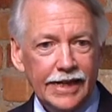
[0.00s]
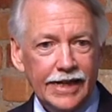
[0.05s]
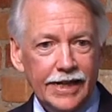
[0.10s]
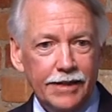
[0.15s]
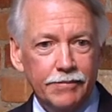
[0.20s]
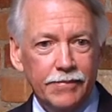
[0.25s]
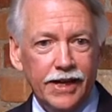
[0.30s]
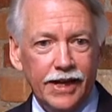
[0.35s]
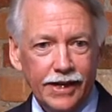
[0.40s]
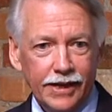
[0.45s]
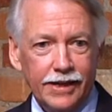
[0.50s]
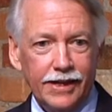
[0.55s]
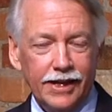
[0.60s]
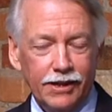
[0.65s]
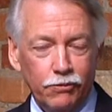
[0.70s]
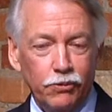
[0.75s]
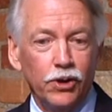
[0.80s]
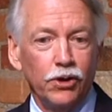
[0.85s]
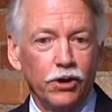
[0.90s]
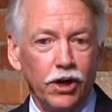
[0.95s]
Um, it,
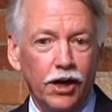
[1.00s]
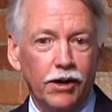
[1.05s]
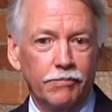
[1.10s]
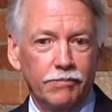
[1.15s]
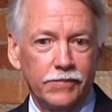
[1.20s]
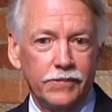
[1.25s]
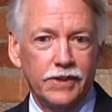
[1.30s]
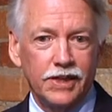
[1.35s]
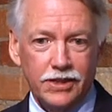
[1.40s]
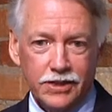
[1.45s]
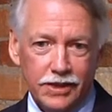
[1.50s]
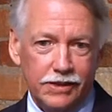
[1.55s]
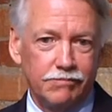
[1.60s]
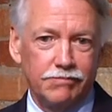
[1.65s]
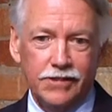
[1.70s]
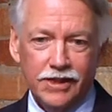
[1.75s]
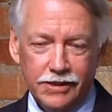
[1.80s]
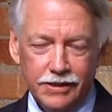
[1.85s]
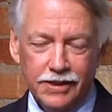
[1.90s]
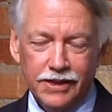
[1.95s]
eh, it, will come because it,
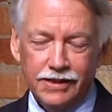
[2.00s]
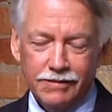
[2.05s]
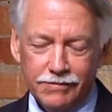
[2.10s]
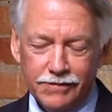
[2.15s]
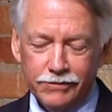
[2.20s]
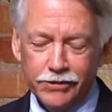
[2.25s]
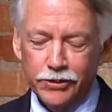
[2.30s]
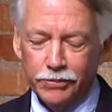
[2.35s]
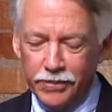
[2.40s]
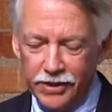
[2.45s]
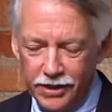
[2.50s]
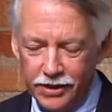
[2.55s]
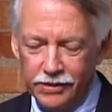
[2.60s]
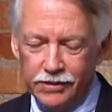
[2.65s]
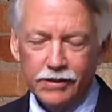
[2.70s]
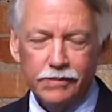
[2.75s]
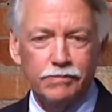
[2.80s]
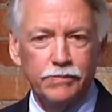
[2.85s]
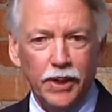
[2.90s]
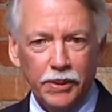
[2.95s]
it, will be,
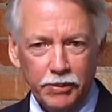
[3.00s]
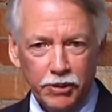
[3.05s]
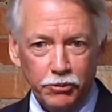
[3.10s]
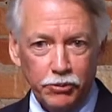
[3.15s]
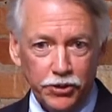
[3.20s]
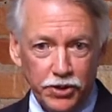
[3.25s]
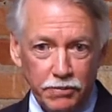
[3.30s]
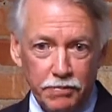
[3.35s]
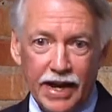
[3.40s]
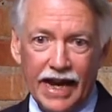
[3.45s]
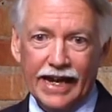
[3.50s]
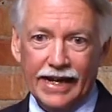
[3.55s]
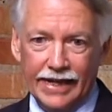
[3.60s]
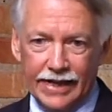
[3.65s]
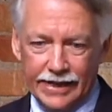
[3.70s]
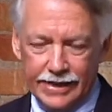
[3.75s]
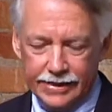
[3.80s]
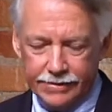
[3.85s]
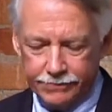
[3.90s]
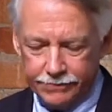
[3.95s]
the public will demand
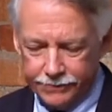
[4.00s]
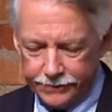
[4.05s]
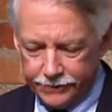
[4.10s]
it.